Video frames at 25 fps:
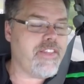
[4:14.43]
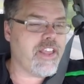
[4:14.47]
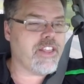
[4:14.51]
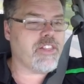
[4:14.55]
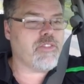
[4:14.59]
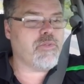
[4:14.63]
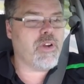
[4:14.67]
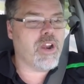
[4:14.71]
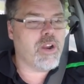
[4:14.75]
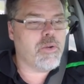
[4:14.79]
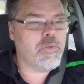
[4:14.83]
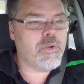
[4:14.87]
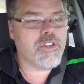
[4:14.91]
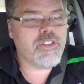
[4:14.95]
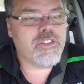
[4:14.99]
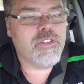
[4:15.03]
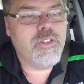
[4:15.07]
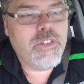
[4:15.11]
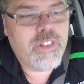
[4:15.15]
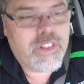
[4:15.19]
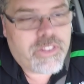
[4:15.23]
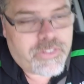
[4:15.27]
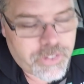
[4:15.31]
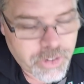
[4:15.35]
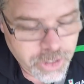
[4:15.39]
That's where I was
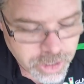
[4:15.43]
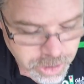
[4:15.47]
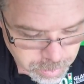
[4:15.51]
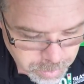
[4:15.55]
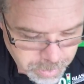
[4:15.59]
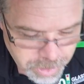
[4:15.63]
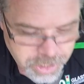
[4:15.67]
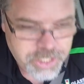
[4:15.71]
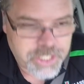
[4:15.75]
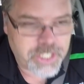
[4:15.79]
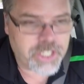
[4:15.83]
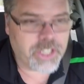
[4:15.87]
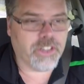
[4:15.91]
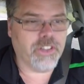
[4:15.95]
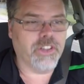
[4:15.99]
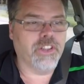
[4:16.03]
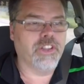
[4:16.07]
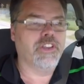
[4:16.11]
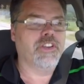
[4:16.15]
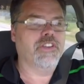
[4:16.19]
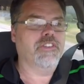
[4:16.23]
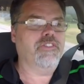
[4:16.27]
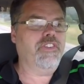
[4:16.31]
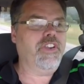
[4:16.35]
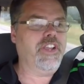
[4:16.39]
doing the first windshield.
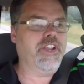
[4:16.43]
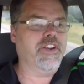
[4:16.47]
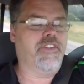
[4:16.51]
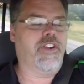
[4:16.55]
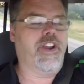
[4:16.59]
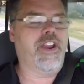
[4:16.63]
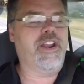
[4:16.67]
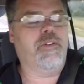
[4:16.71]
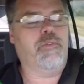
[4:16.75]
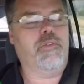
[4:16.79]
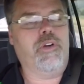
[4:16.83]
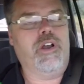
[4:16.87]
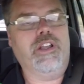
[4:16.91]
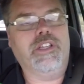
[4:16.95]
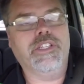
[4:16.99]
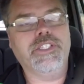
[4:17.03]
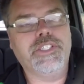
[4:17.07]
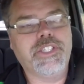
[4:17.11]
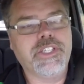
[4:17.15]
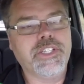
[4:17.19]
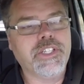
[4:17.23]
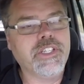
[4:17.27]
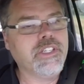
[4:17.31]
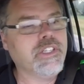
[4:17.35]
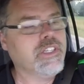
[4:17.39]
Freaking right it
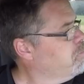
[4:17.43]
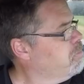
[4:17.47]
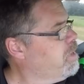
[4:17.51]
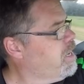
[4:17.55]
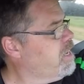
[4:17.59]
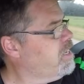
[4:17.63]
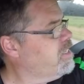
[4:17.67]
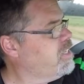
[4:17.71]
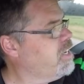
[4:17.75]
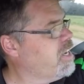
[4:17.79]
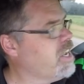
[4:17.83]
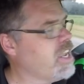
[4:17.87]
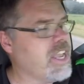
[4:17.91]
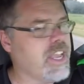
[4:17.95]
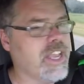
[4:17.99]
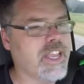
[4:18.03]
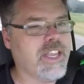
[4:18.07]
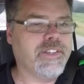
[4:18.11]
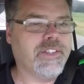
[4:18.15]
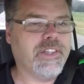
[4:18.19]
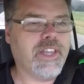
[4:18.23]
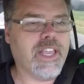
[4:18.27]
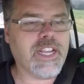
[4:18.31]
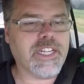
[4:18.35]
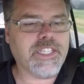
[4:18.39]
was. But, uh,
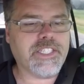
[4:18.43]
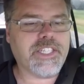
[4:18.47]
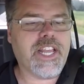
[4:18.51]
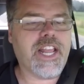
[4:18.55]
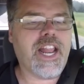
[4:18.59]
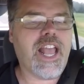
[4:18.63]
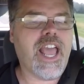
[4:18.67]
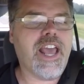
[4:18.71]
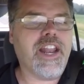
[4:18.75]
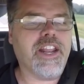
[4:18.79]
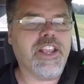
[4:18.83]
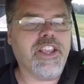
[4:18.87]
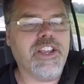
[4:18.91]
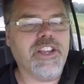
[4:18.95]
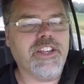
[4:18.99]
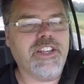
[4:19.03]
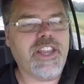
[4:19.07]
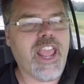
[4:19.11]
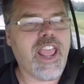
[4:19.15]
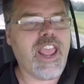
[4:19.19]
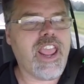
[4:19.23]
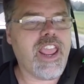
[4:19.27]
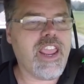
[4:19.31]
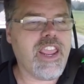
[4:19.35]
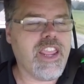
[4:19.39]
like I said, I had a good
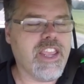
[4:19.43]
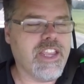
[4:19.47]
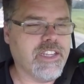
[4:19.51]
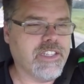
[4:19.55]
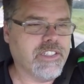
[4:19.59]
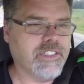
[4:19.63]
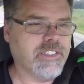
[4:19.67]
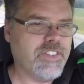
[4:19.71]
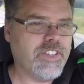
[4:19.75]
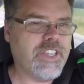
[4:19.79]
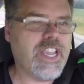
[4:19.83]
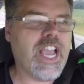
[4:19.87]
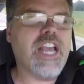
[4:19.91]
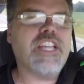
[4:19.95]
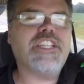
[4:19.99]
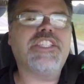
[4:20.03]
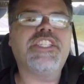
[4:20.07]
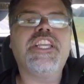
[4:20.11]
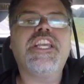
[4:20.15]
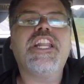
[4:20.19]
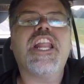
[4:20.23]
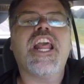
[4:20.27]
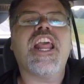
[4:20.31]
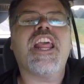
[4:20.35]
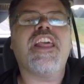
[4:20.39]
day. You guys
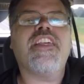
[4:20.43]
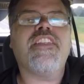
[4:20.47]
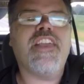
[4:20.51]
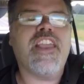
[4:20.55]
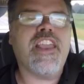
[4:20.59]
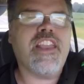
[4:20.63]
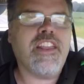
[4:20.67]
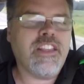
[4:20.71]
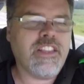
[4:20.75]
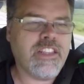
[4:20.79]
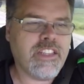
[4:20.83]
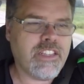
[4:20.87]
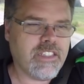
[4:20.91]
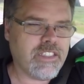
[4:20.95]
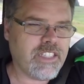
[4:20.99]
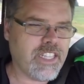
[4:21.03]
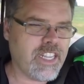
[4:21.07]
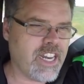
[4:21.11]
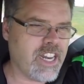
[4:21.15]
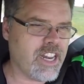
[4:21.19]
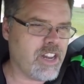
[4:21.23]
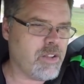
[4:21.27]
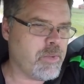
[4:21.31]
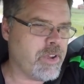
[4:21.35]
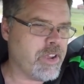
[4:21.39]
need anything?
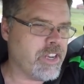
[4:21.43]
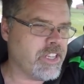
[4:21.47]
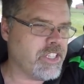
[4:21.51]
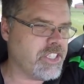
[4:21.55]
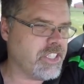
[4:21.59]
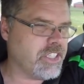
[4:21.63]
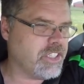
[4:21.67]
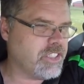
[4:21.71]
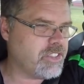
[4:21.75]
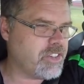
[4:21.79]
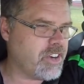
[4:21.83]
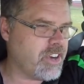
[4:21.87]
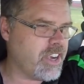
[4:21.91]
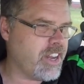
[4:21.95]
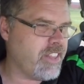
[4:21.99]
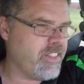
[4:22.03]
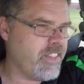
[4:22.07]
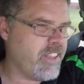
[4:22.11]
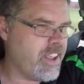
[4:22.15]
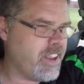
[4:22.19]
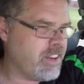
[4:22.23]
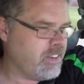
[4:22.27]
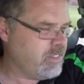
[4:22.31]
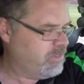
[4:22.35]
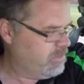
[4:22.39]
Need any windshields or
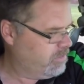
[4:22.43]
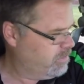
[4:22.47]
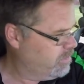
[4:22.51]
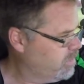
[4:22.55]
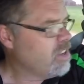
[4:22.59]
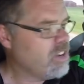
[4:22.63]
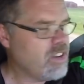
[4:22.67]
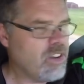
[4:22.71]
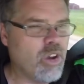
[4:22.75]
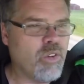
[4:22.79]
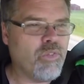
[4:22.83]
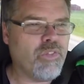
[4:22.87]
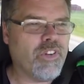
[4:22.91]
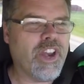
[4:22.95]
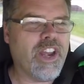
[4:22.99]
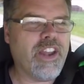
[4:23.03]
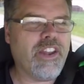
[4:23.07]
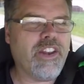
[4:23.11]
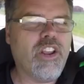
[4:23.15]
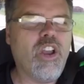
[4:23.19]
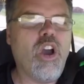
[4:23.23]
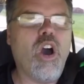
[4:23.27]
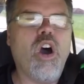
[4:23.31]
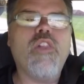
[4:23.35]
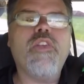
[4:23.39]
anything? Don't forget
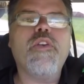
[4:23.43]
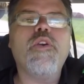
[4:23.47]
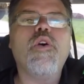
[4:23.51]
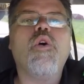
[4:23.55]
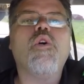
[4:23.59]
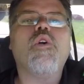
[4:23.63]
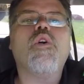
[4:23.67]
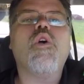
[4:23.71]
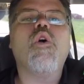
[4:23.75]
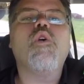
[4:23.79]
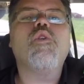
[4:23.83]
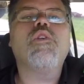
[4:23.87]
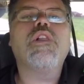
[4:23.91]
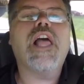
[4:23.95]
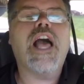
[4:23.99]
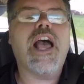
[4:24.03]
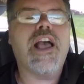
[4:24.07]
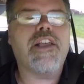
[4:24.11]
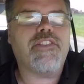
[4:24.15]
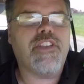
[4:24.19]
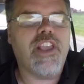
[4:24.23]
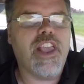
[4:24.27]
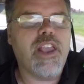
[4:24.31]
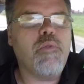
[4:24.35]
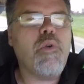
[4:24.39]
to call the old gold
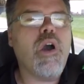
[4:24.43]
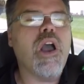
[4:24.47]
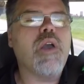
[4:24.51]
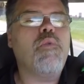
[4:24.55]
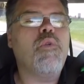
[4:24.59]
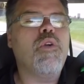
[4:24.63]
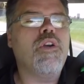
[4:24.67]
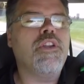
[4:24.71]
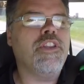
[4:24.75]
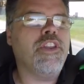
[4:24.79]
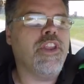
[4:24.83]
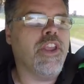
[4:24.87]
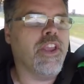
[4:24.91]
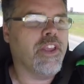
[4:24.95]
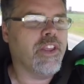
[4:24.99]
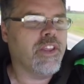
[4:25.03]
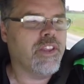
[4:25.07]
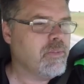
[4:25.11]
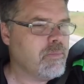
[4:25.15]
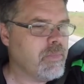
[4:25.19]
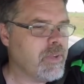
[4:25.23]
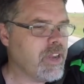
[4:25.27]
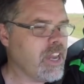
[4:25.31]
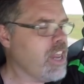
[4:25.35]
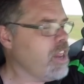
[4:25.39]
glass, eh? Why wouldn't you?
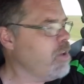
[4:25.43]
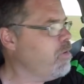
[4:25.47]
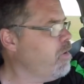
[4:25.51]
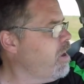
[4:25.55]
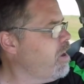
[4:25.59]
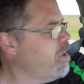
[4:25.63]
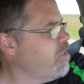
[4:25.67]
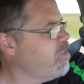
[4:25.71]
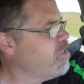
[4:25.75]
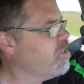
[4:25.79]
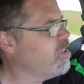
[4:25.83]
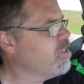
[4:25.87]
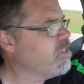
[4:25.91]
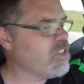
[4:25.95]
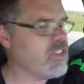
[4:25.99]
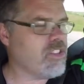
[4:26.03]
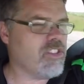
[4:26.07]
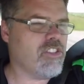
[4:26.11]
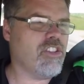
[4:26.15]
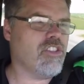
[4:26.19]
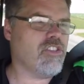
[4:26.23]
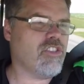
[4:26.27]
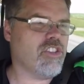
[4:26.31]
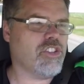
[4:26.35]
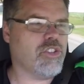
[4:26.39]
But anyways, this is
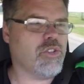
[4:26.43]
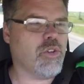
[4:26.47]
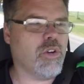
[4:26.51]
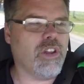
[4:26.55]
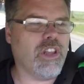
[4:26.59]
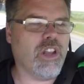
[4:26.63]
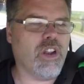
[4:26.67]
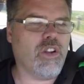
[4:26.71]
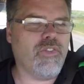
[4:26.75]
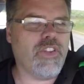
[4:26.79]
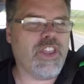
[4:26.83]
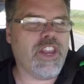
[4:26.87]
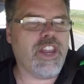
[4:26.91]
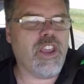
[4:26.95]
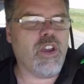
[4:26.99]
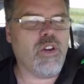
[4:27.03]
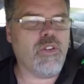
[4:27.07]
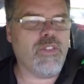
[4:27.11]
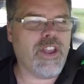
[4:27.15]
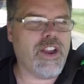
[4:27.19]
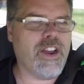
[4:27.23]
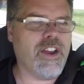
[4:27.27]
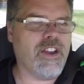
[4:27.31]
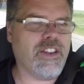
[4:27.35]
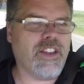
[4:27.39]
just a short little video
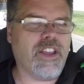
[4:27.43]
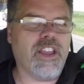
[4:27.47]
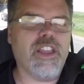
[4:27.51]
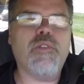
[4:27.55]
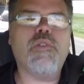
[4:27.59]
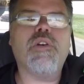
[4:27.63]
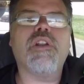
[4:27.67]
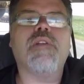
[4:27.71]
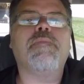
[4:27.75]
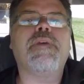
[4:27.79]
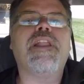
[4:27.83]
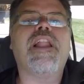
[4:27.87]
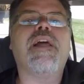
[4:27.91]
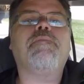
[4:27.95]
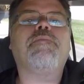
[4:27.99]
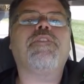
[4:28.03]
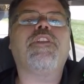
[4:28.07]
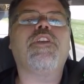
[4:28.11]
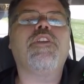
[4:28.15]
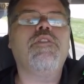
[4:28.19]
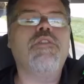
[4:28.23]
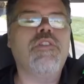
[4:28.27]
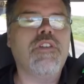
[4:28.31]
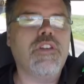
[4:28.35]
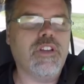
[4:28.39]
there. Tell you what I've been up
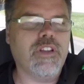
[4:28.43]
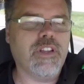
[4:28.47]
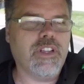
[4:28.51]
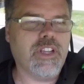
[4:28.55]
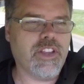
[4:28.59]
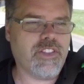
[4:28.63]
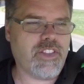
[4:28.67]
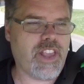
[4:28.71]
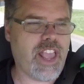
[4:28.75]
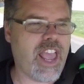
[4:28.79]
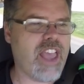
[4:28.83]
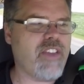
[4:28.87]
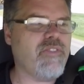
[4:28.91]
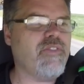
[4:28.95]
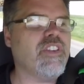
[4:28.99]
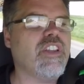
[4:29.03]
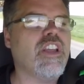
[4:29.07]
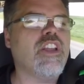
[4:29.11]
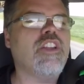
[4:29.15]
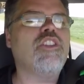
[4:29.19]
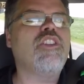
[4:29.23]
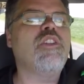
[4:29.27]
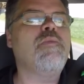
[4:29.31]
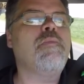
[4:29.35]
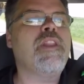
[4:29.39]
to, because I haven't
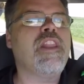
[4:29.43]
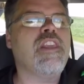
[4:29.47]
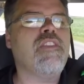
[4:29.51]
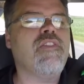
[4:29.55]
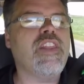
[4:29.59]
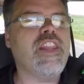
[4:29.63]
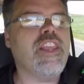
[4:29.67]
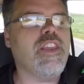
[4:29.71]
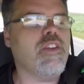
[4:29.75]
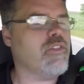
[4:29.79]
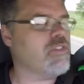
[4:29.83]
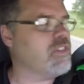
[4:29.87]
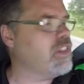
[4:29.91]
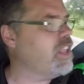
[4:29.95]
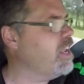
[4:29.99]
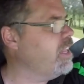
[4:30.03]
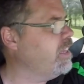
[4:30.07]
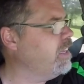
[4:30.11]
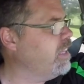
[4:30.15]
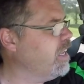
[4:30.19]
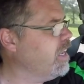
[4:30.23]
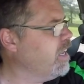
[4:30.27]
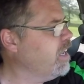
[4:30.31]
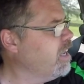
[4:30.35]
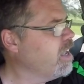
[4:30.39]
done too many videos
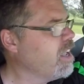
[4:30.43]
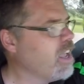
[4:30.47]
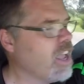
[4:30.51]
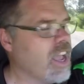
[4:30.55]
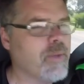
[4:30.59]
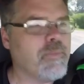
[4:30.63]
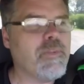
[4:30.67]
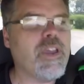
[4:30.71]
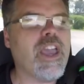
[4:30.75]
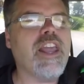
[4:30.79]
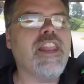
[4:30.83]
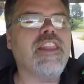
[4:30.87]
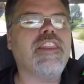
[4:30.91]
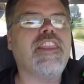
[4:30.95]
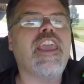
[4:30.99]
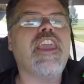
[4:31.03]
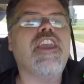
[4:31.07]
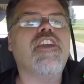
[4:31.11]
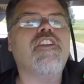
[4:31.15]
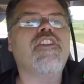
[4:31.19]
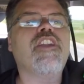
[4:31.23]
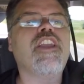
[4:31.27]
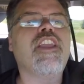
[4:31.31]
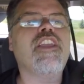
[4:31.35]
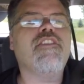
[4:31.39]
lately. Kind of
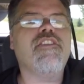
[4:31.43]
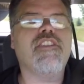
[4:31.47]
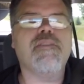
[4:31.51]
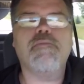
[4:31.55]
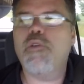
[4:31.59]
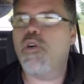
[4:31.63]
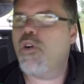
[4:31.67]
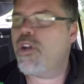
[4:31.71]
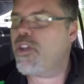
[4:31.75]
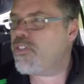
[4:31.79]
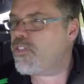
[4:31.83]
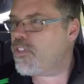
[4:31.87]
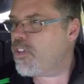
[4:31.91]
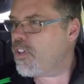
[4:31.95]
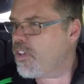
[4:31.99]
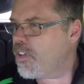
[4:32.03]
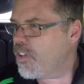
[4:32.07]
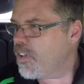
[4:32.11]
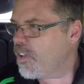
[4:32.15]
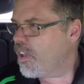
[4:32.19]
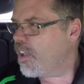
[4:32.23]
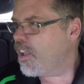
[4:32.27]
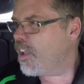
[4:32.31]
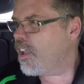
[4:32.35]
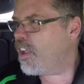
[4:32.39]
taking it easy, boys.
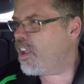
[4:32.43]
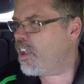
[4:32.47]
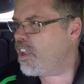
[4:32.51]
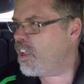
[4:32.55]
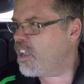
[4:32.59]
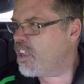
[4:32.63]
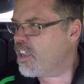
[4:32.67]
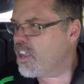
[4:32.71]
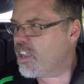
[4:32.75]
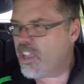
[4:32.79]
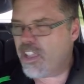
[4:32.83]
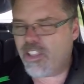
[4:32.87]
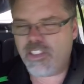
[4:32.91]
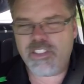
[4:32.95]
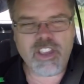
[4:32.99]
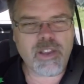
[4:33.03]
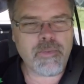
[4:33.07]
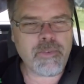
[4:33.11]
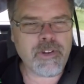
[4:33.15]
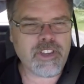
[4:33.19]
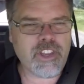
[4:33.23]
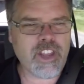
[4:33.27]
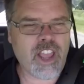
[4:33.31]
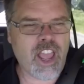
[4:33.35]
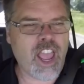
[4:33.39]
Hey, eh? it's
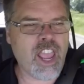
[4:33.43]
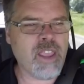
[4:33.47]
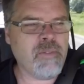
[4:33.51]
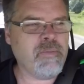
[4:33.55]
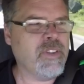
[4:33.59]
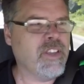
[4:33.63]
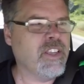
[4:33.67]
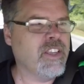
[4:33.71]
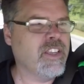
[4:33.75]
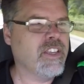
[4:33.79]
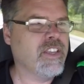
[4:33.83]
summertime.